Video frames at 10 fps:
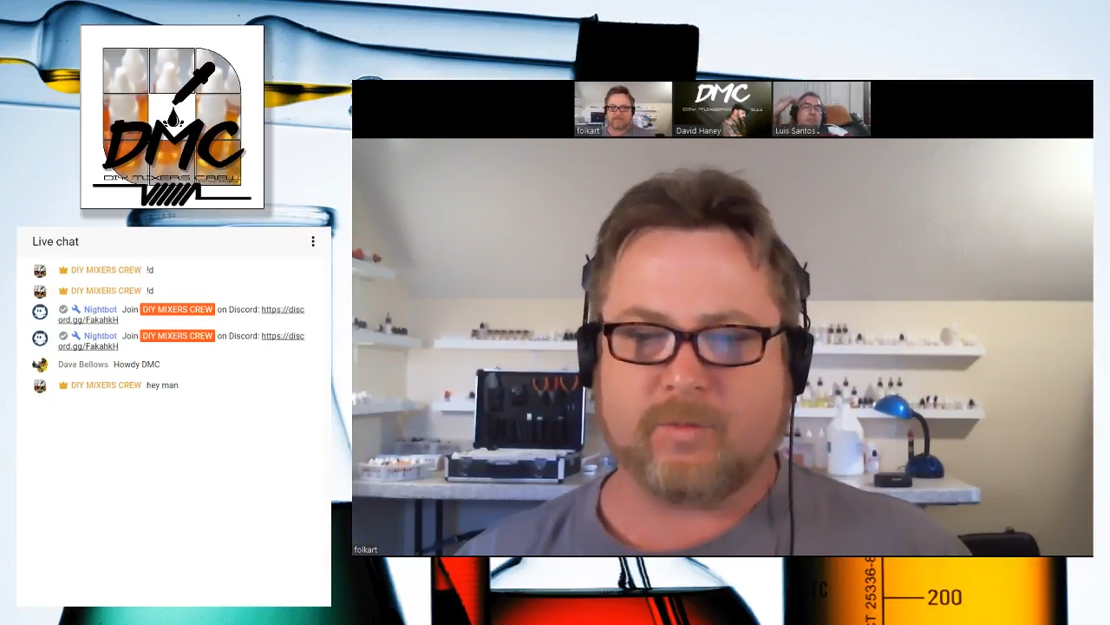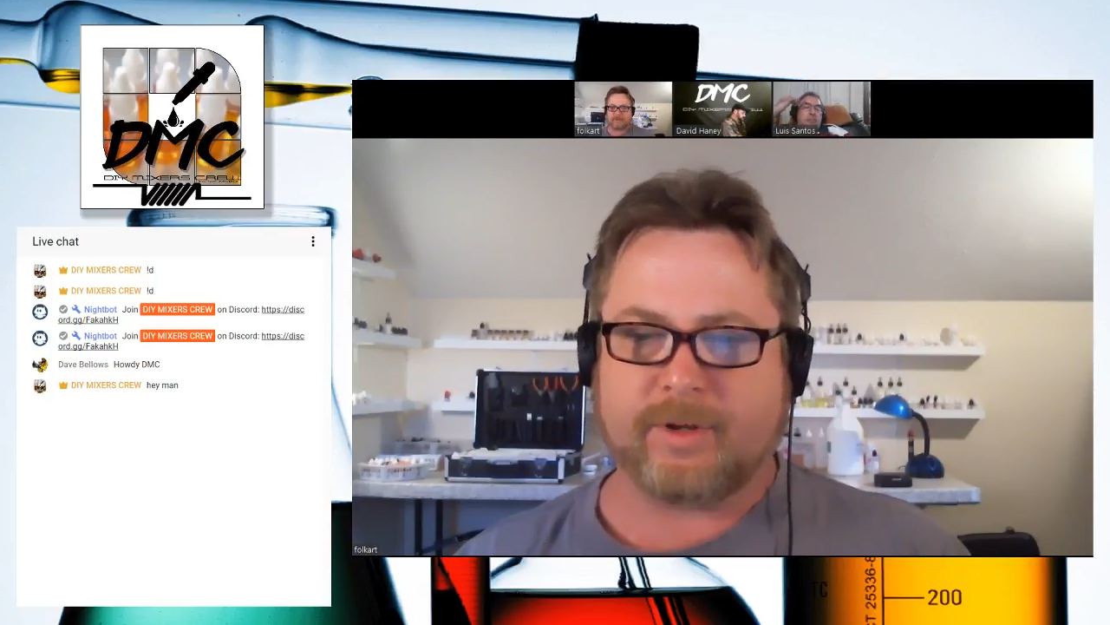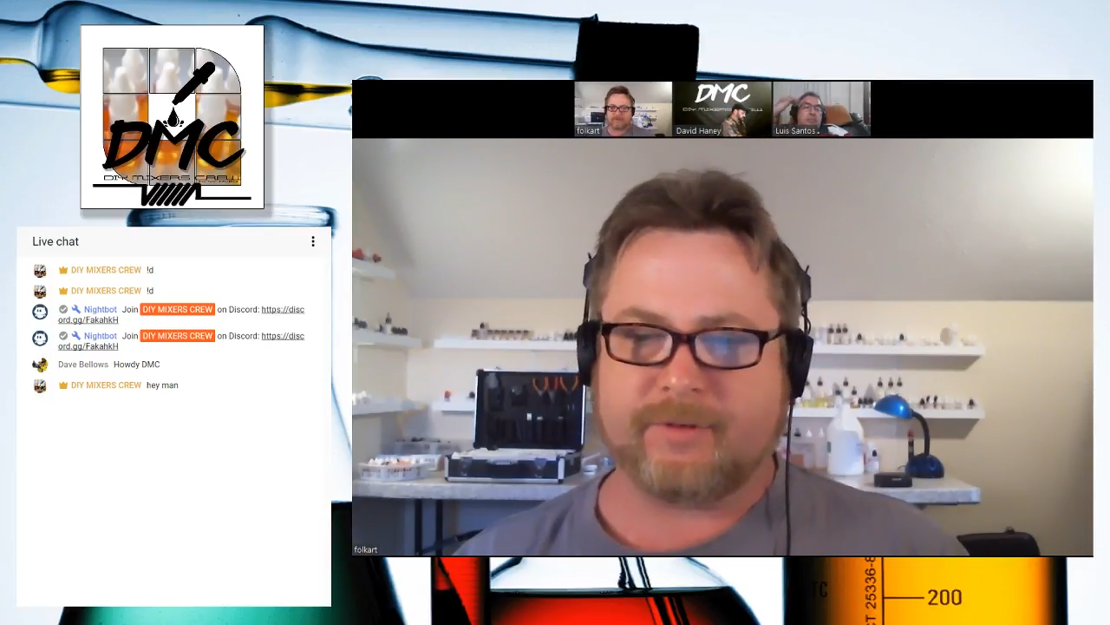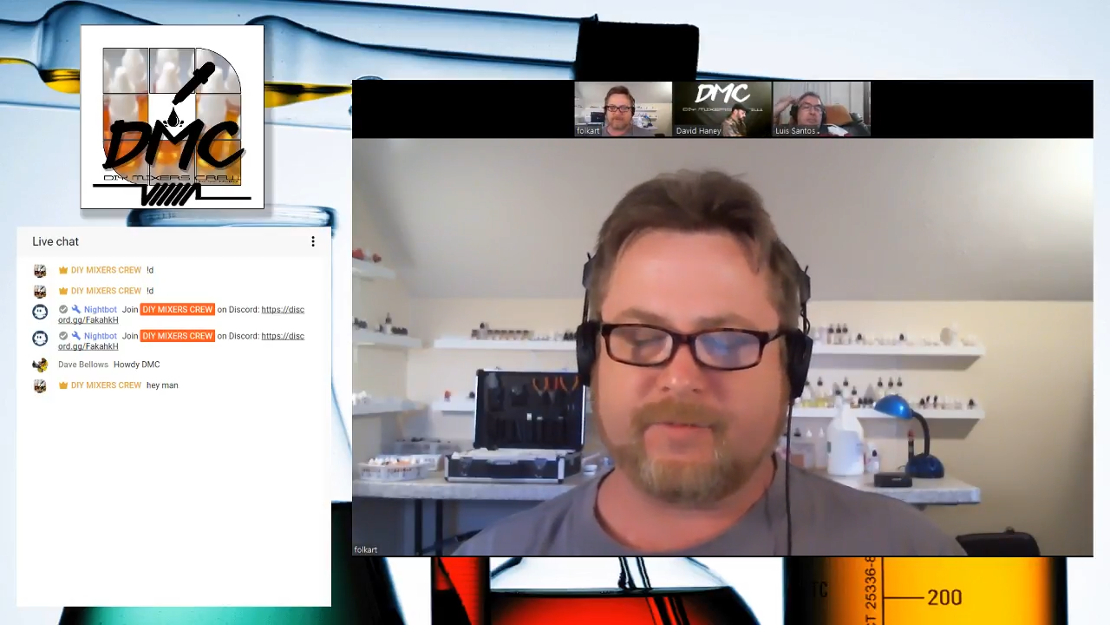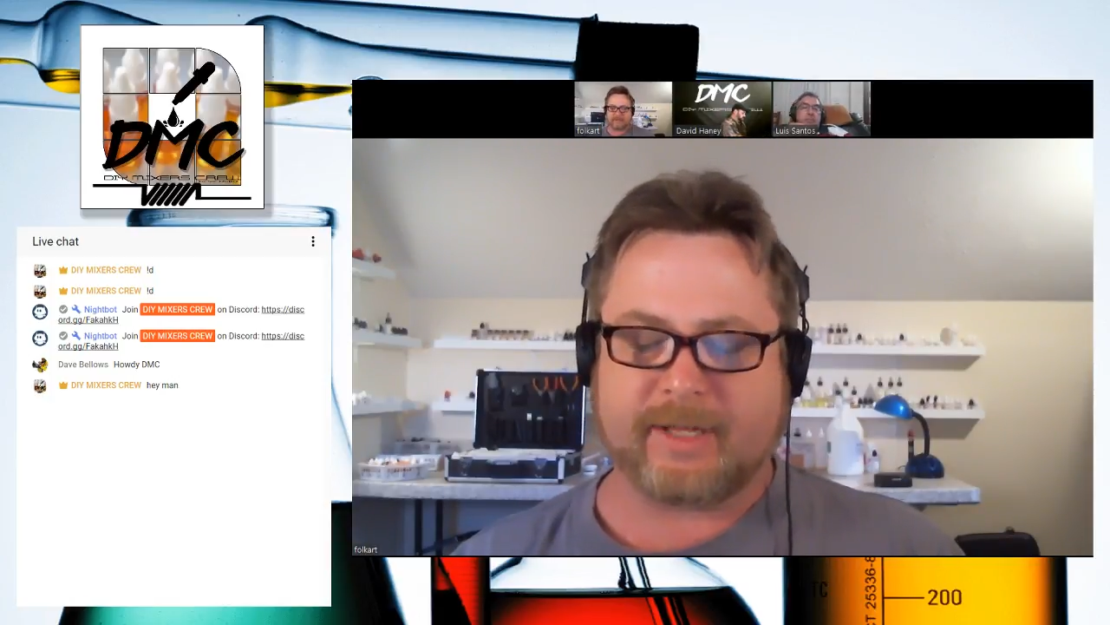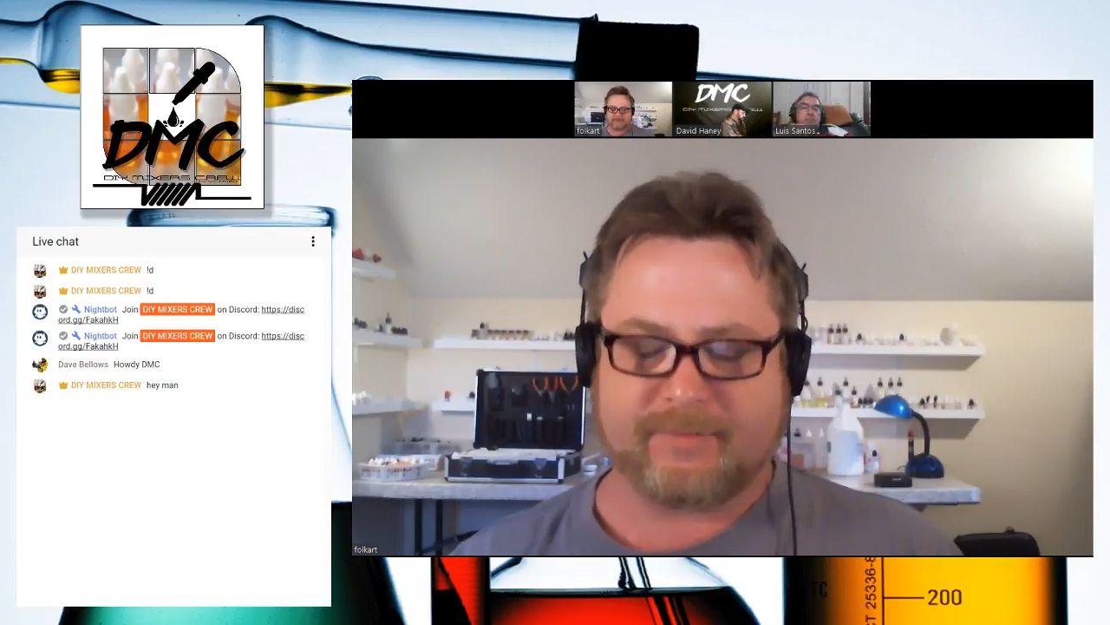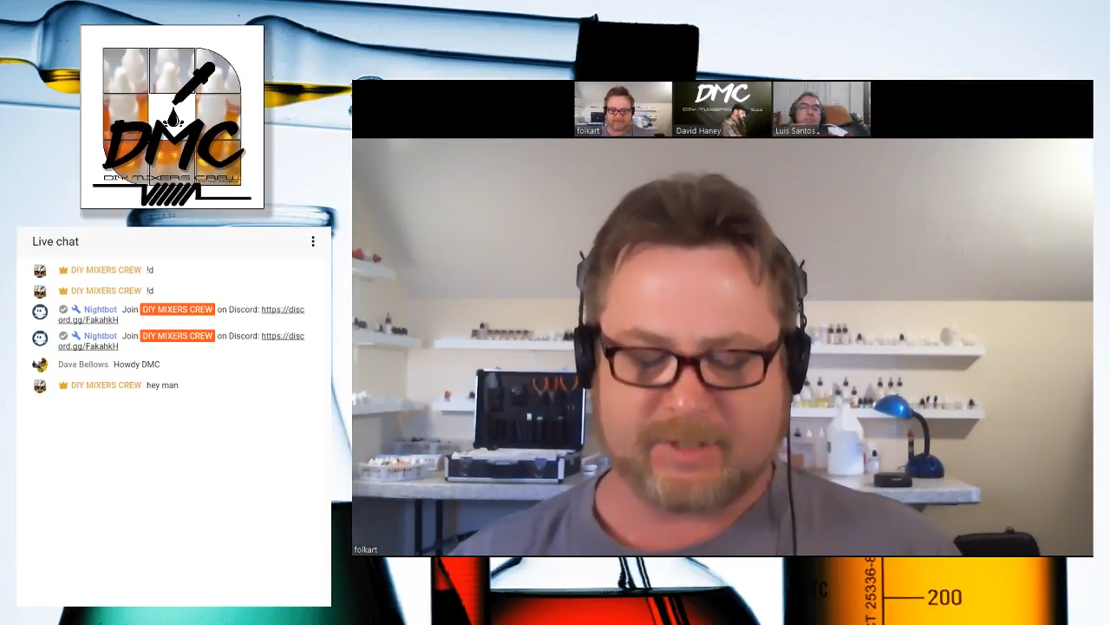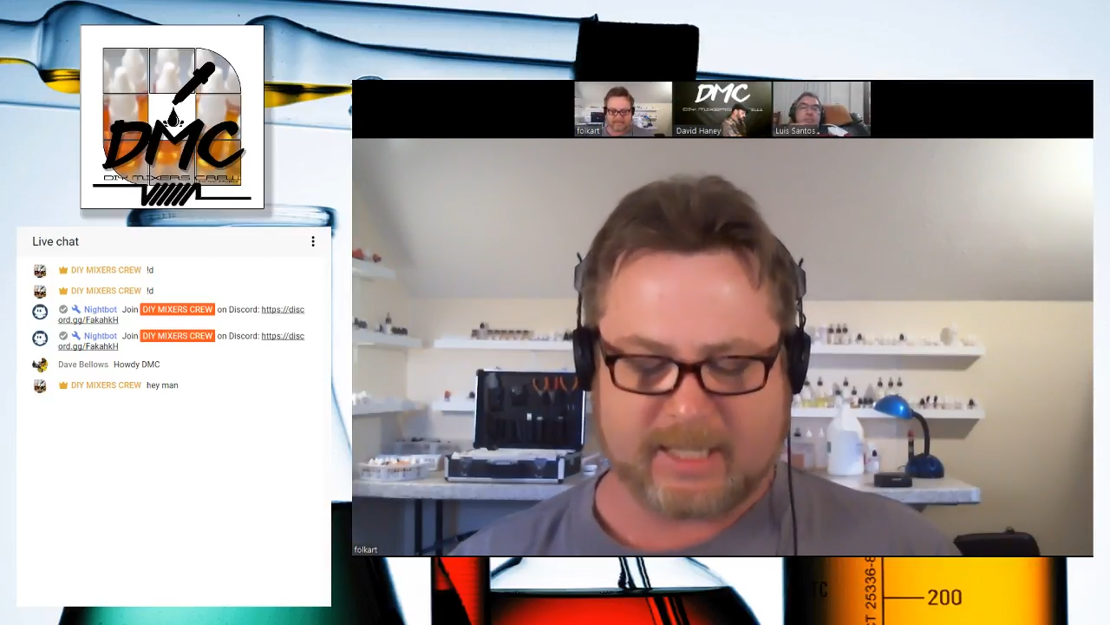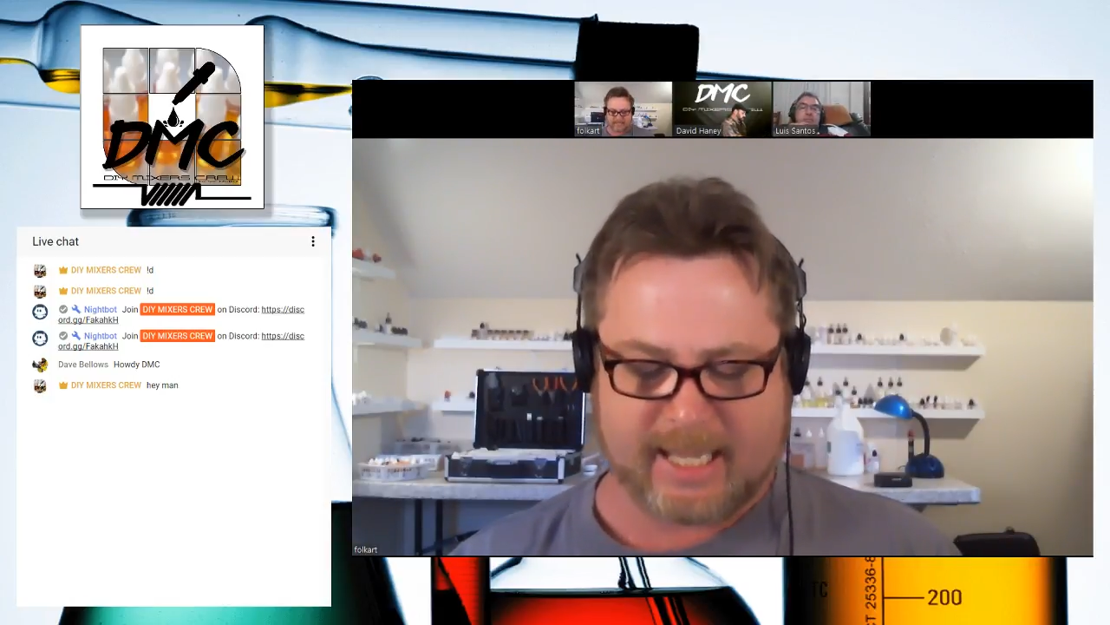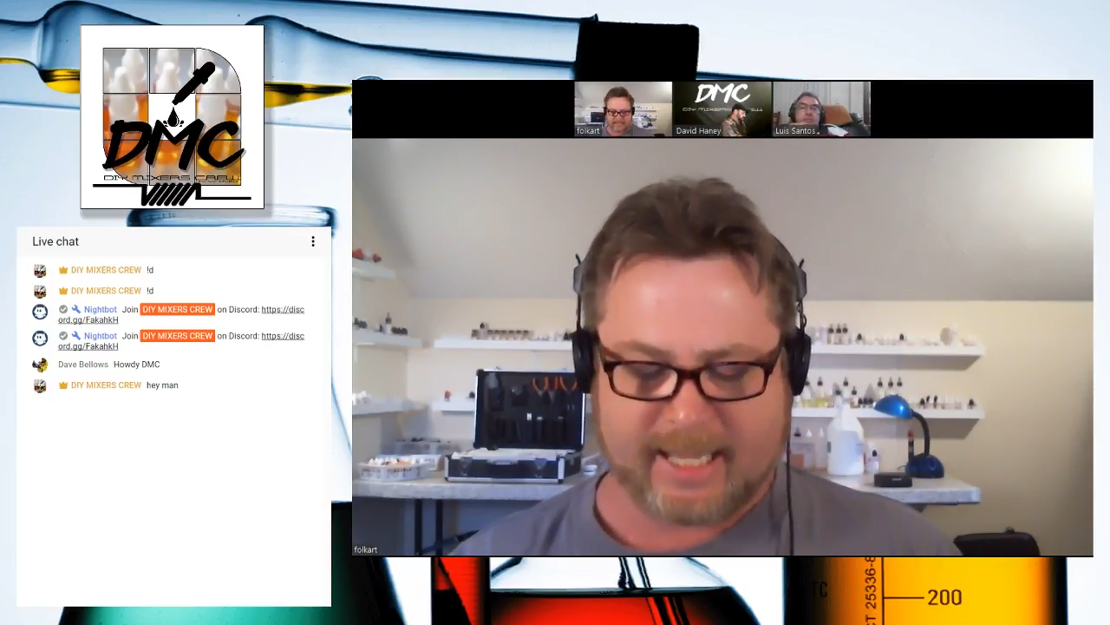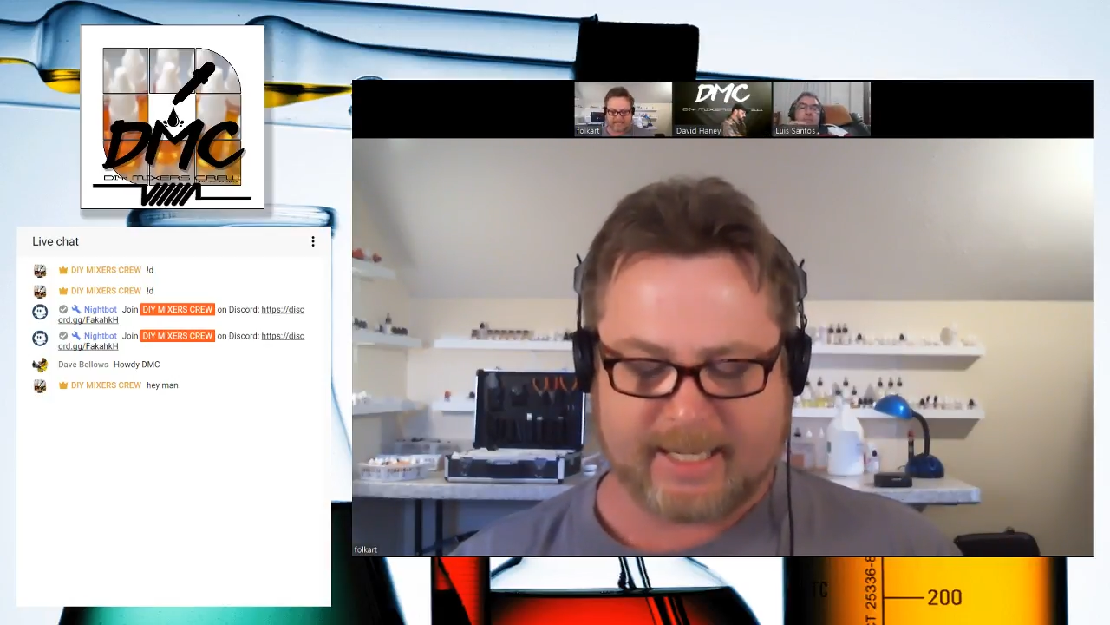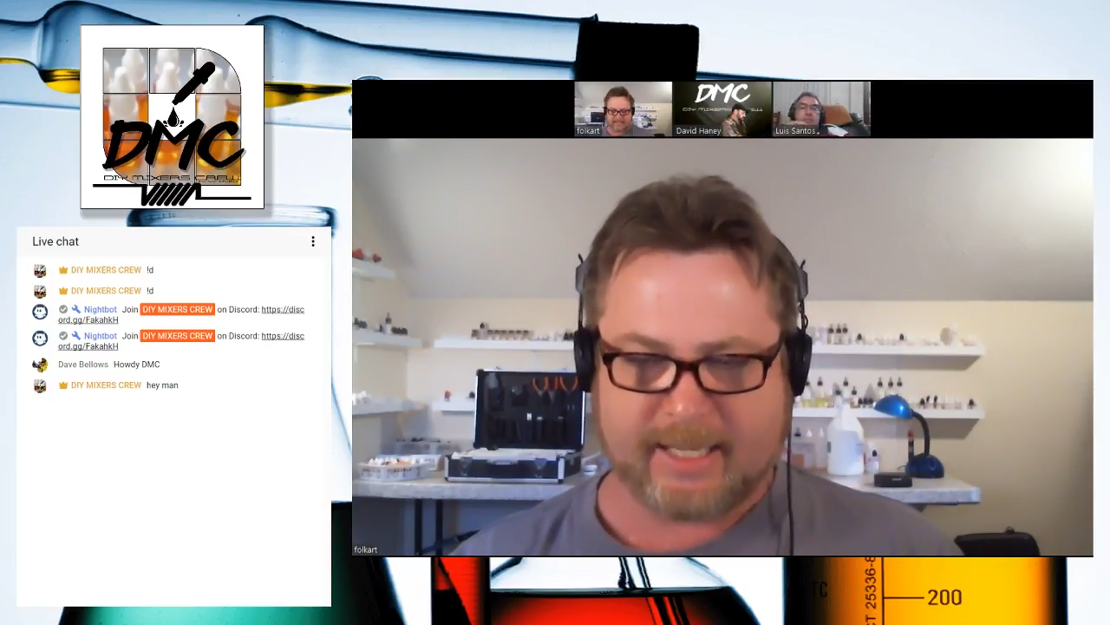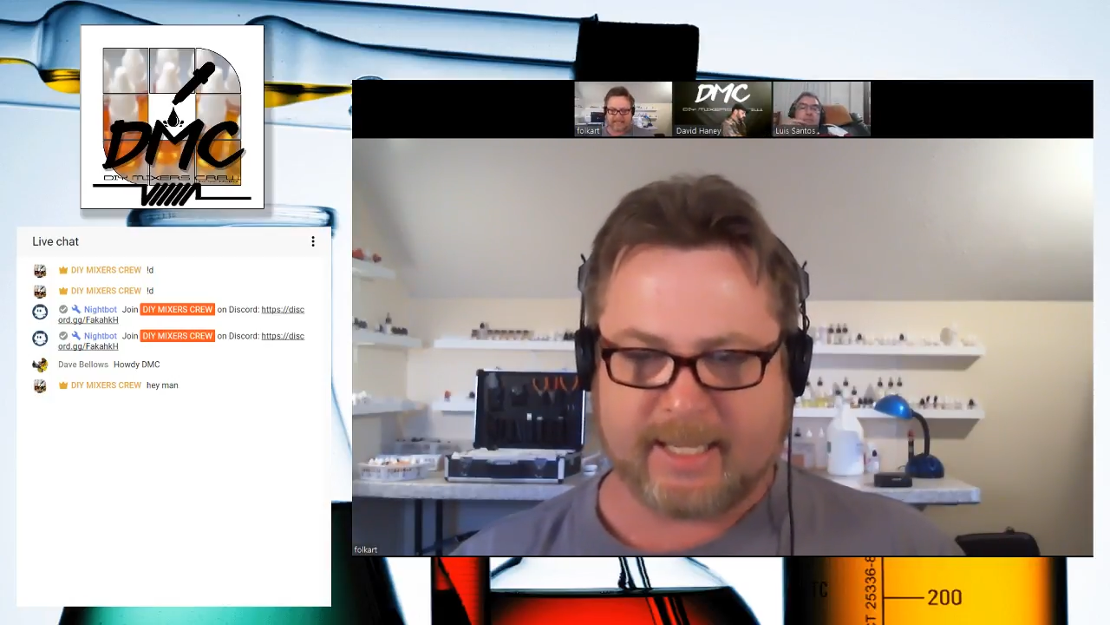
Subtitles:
Wonder Flavors line,